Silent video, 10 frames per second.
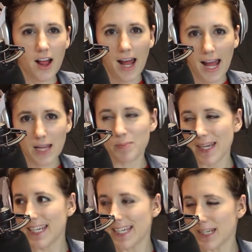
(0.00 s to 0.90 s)
a
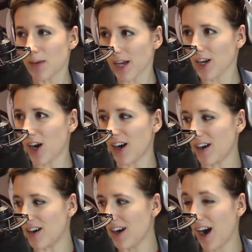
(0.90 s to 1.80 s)
beanie in my
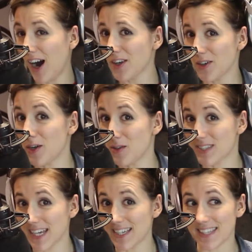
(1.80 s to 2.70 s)
car. I don't know whose
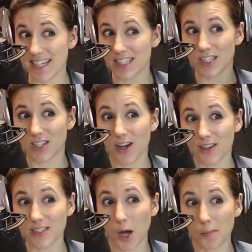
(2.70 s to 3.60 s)
it is. It just
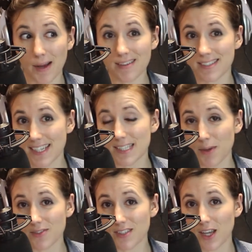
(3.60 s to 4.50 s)
turned up about 6
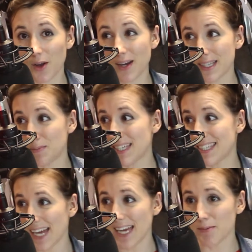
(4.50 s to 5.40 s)
months ago. It's been
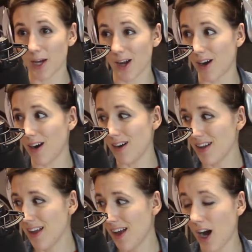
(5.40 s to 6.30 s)
sat in my car.
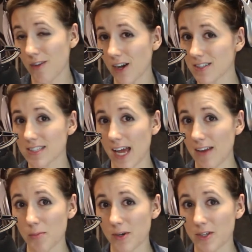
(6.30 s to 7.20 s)
I've asked
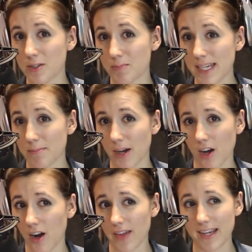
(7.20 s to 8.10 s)
everybody who's been in my
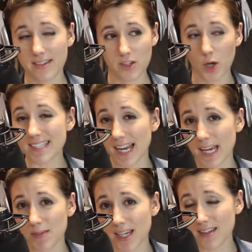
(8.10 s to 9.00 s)
car and nobody's
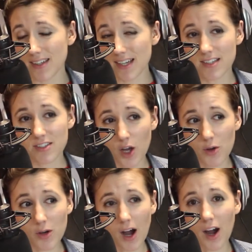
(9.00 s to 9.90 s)
claimed it.
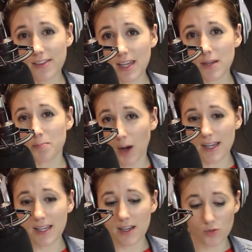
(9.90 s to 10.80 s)
So I think
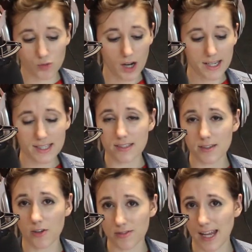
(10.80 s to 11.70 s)
by rights
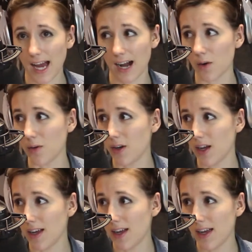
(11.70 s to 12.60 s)
of now,
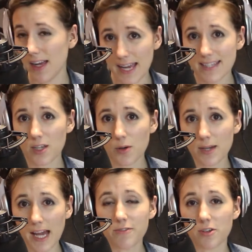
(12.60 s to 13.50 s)
it's
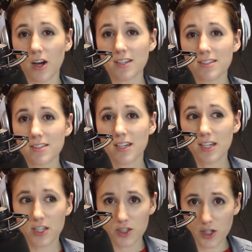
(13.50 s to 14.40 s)
okay for us
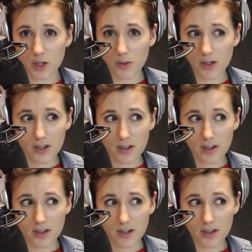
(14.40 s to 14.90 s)
to